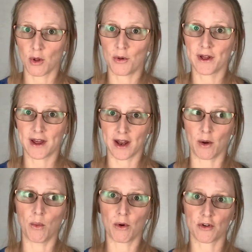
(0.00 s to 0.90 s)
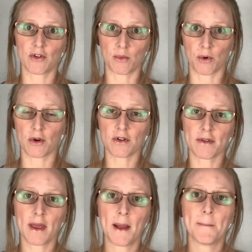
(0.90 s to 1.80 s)
getting worse and worse
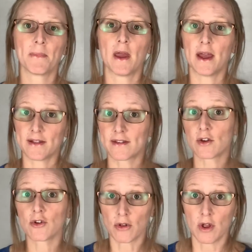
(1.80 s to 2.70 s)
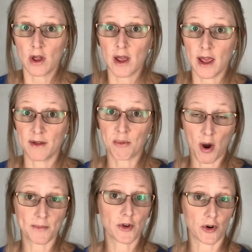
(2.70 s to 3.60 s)
until it
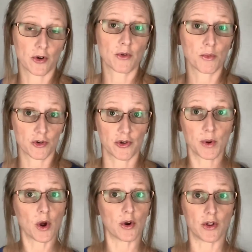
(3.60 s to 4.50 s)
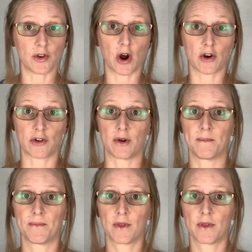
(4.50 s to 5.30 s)
prompted her where she would go to the doctor.